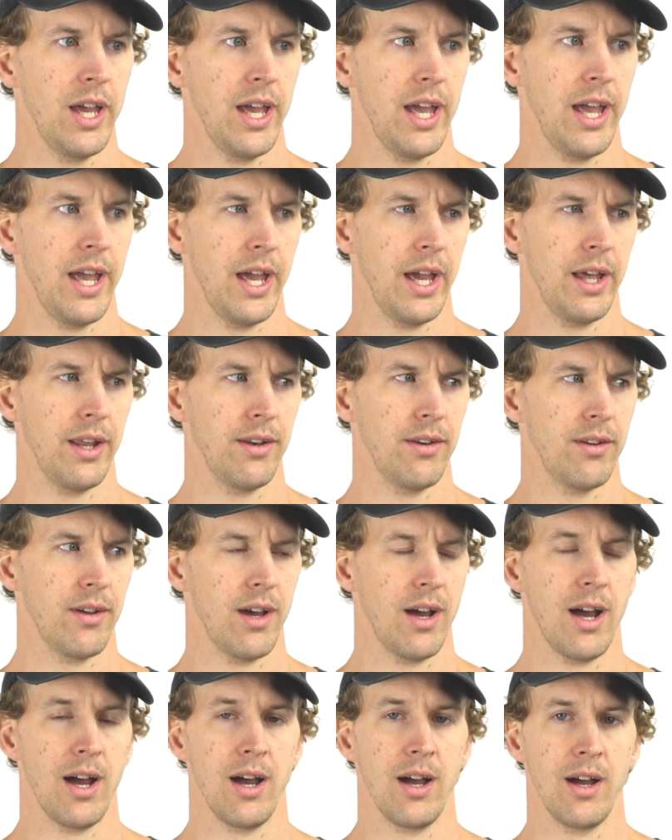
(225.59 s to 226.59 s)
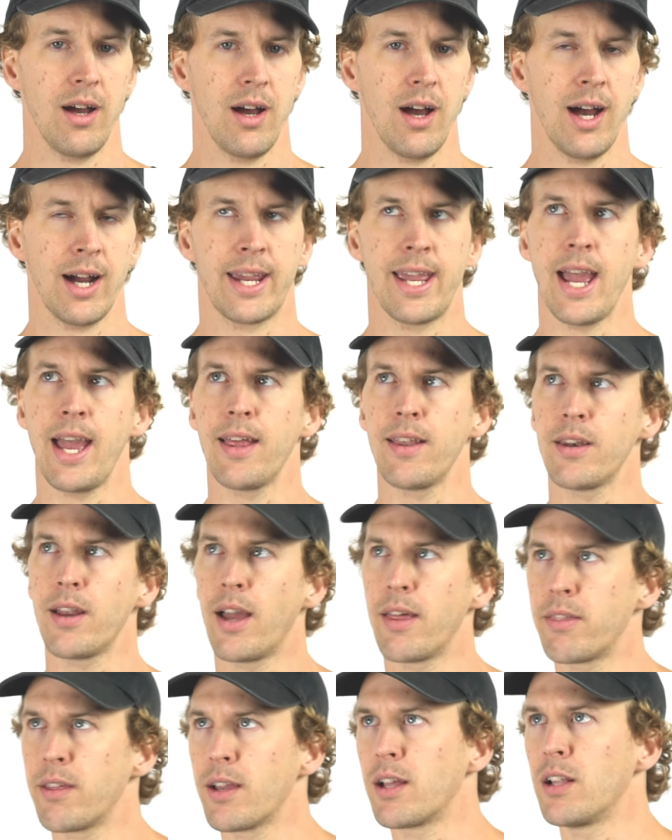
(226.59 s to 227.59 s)
and again,
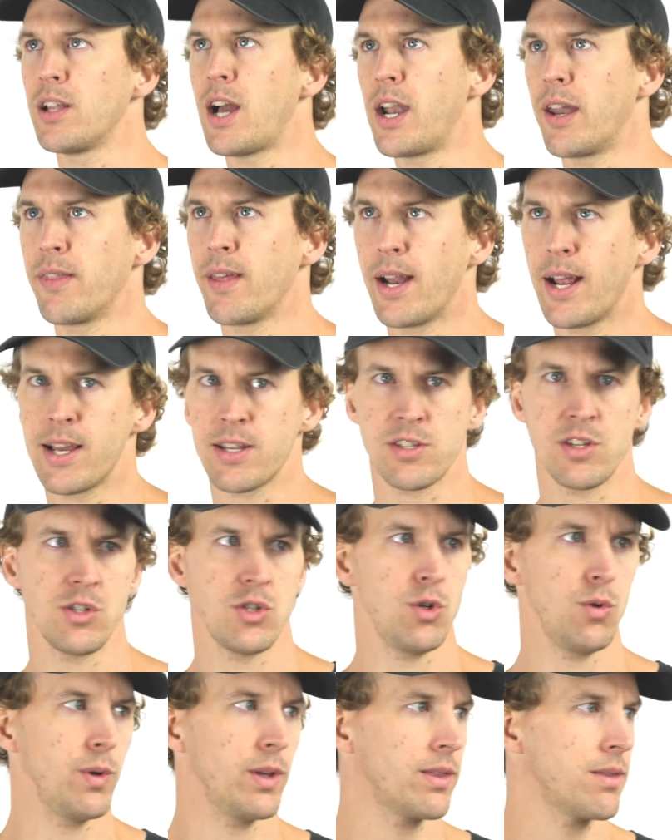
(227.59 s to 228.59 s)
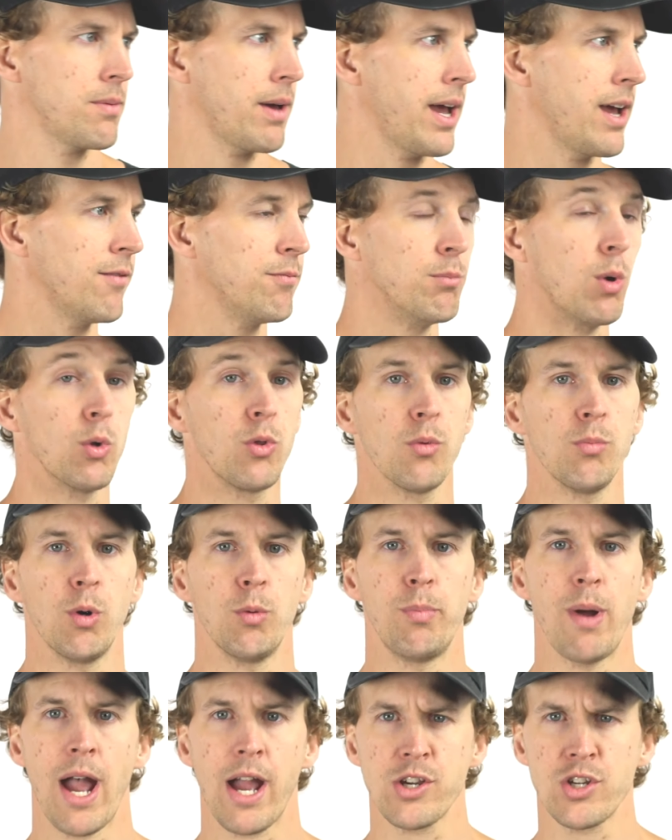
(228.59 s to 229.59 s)
I think a lot of that has to do with I have multiple
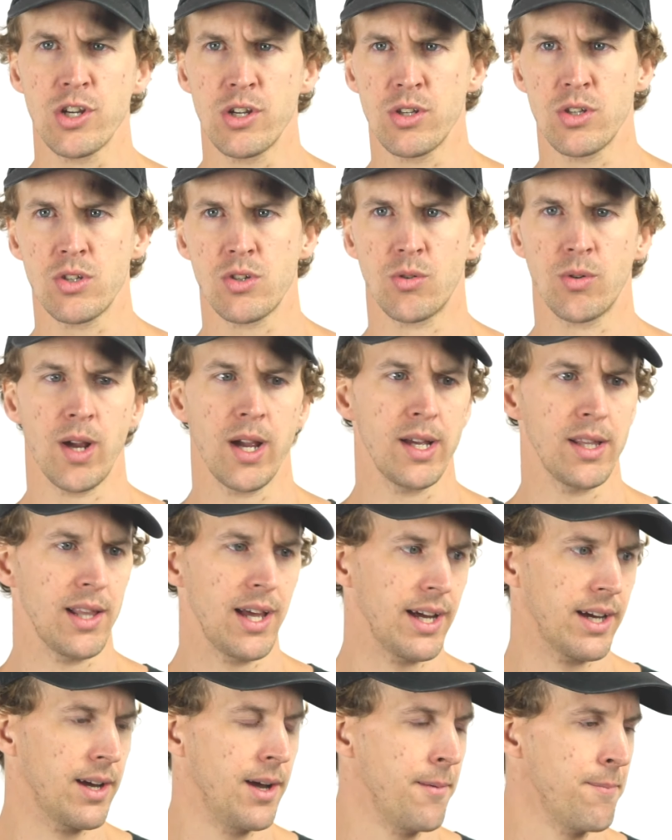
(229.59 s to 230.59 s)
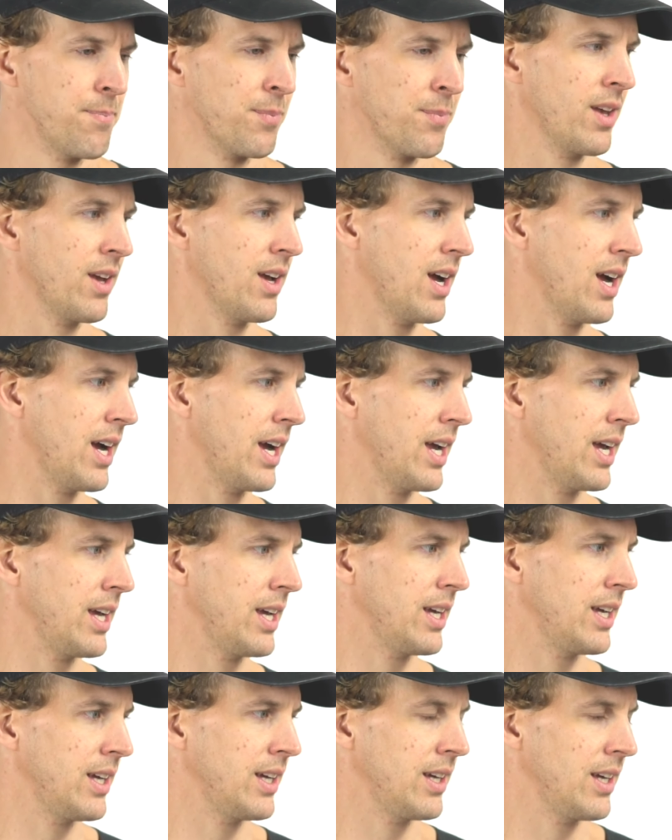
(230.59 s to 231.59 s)
passions, right? Like
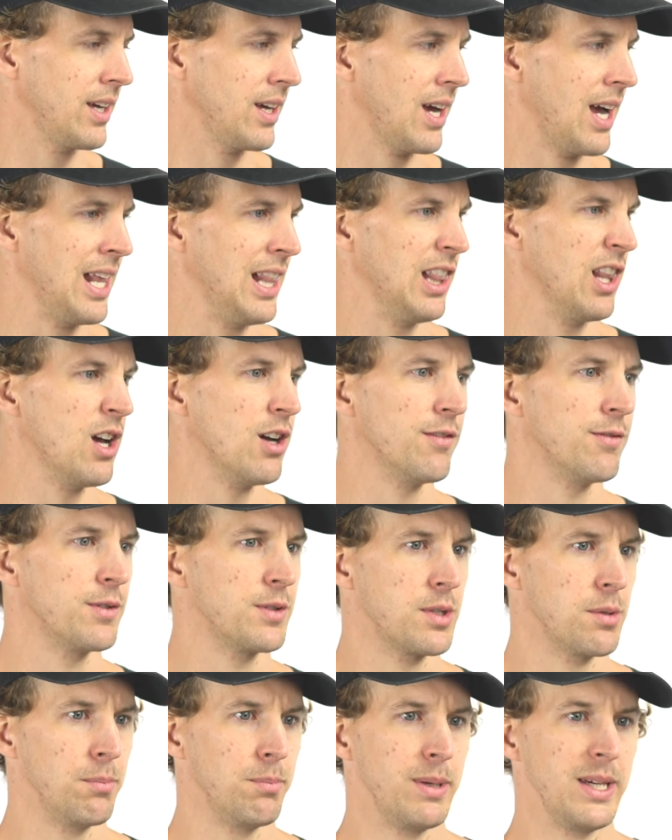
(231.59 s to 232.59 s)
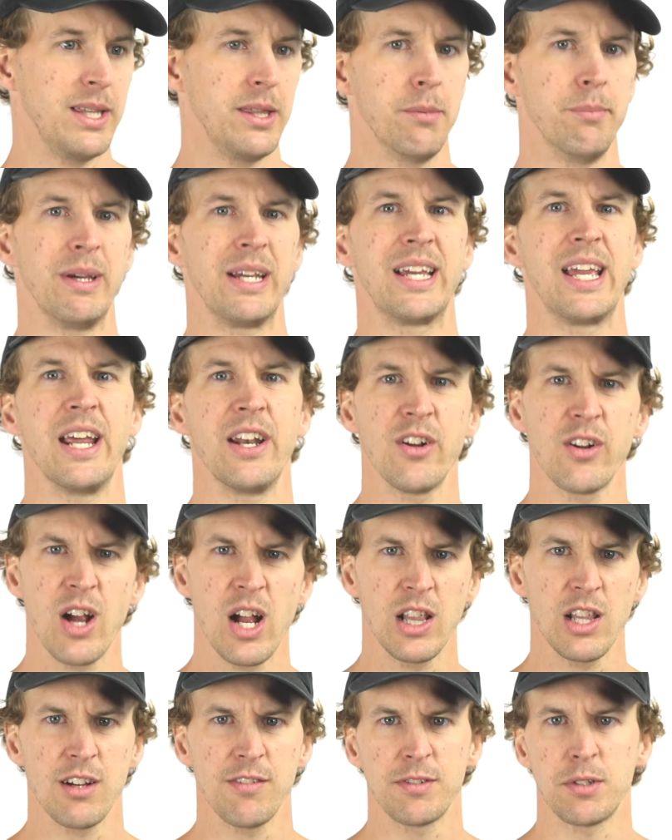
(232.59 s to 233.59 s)
I love to be the beginner. I
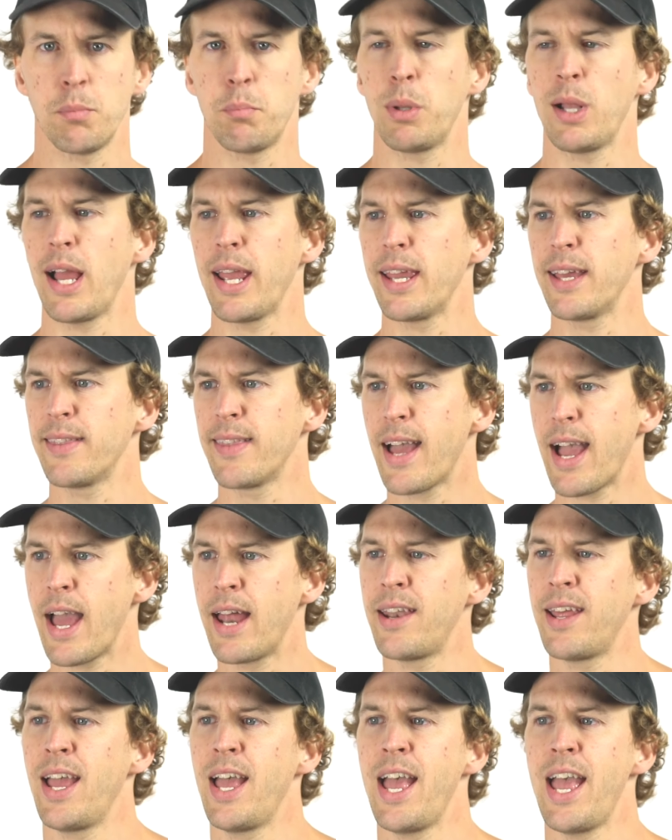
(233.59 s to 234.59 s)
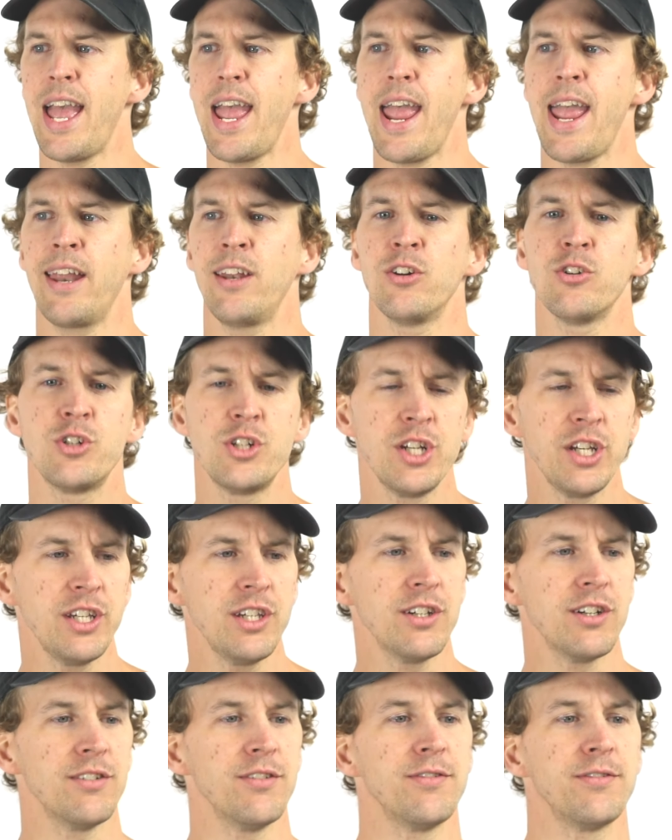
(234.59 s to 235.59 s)
love to play in that
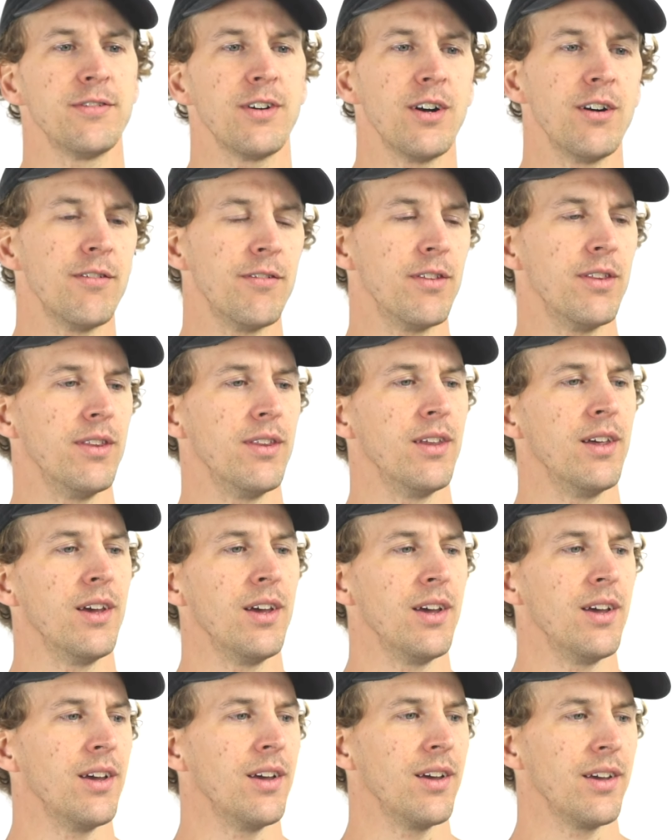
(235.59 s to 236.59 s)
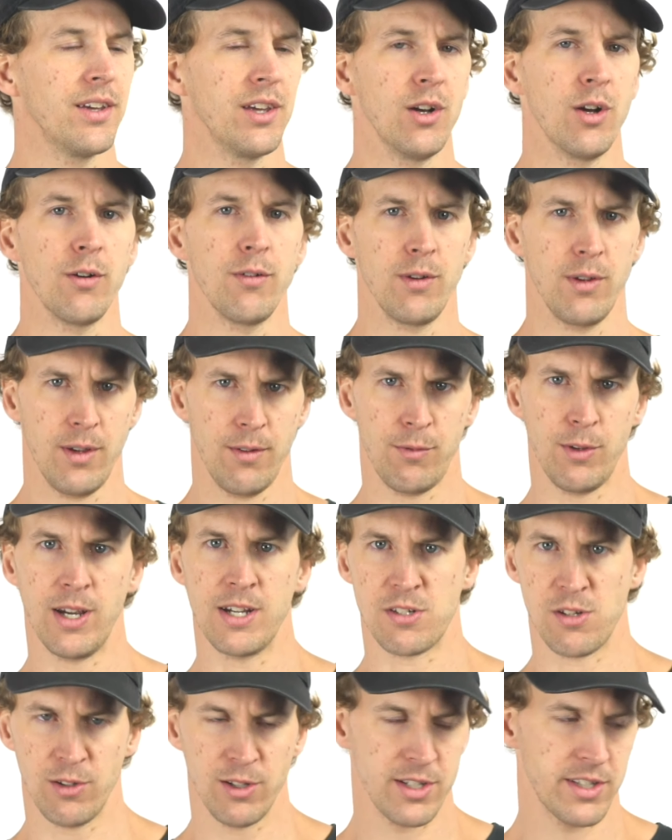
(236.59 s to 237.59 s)
energy of if you
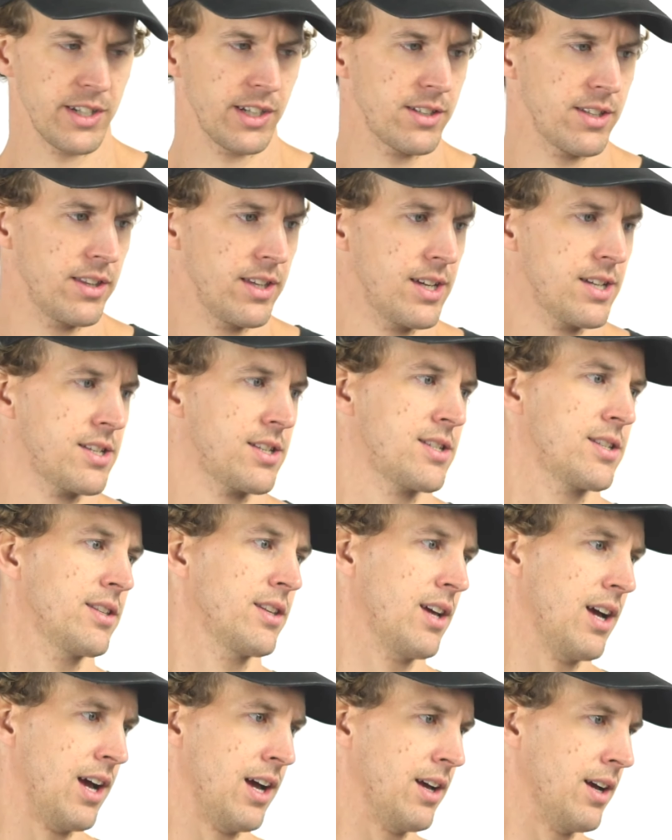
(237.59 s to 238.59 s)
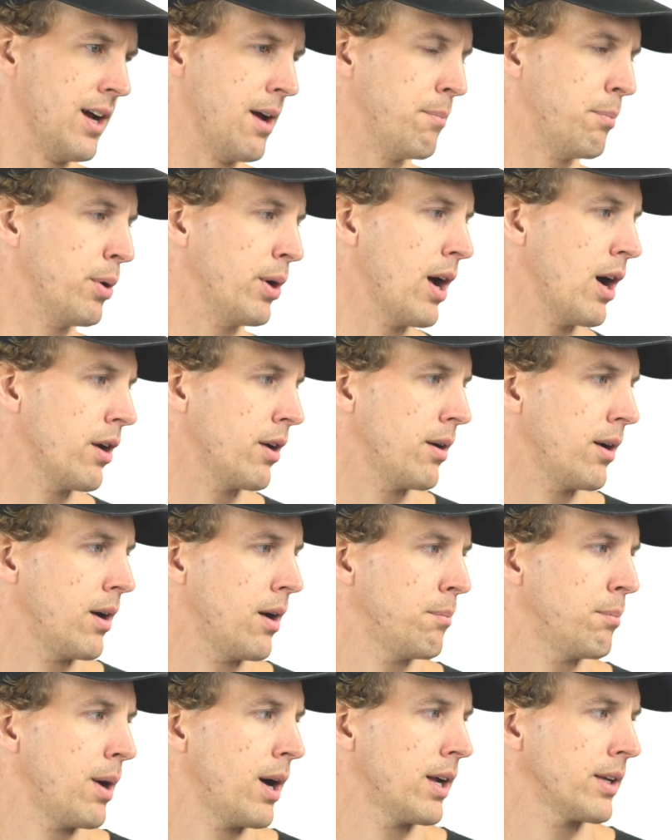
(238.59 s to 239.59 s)
guys are listening to this, I put out
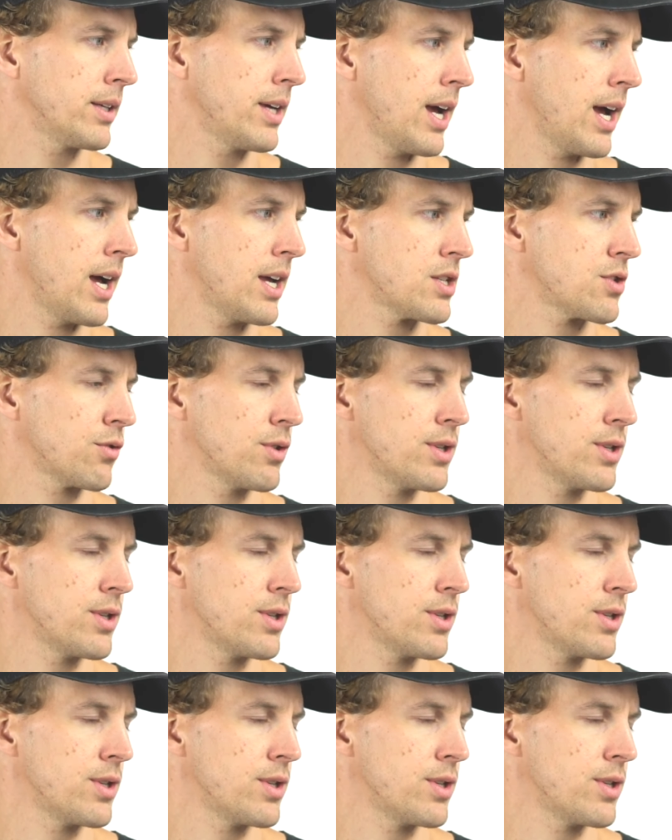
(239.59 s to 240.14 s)
a podcast